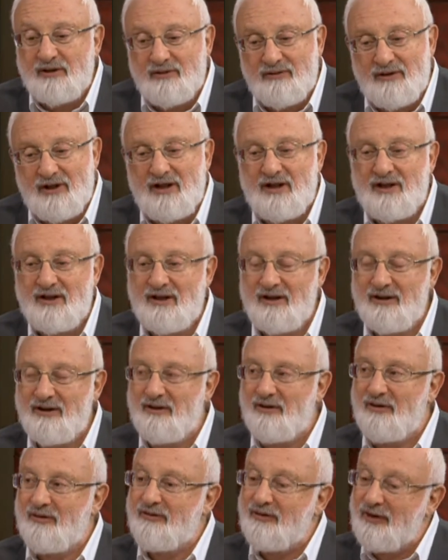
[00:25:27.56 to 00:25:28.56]
Once again,
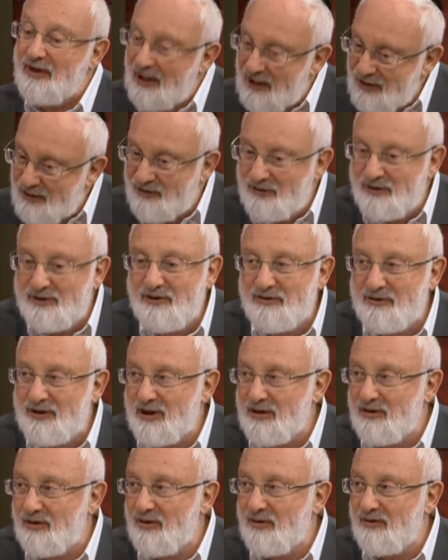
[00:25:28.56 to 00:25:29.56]
I'm doing something good,
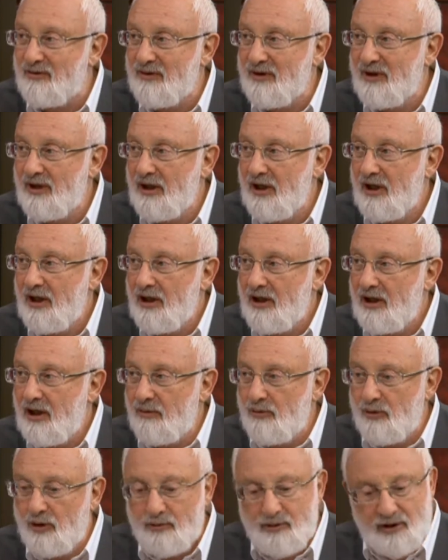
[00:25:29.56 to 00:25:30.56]
I get a good response,
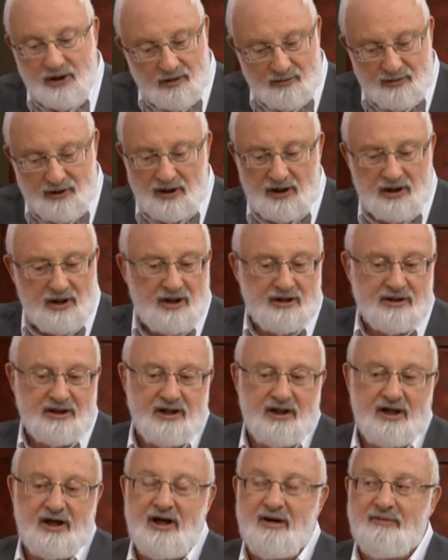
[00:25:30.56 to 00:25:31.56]
great, then
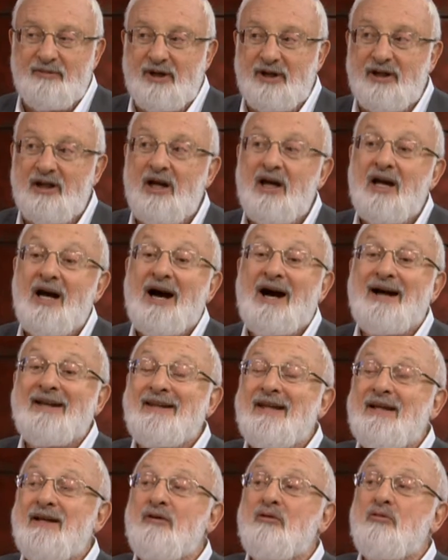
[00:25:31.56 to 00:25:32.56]
even better.
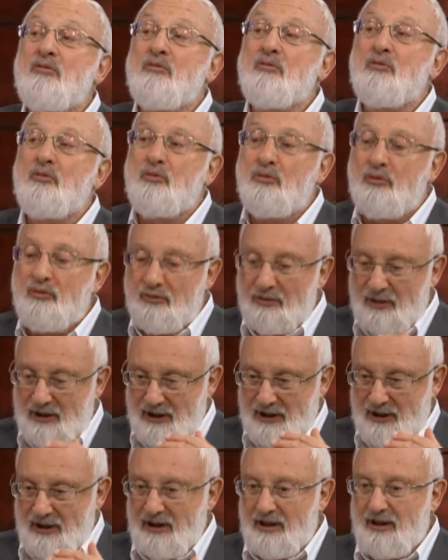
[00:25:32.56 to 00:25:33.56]
If not, then
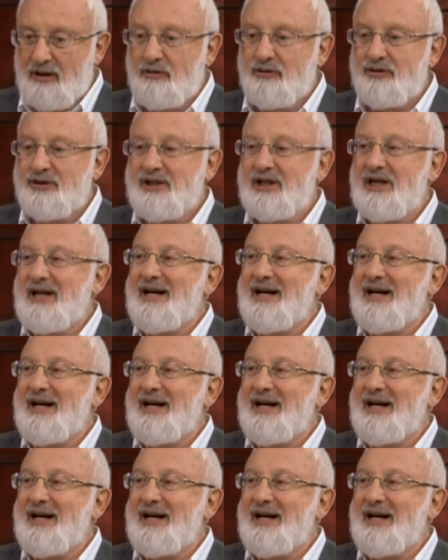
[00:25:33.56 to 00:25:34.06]
I too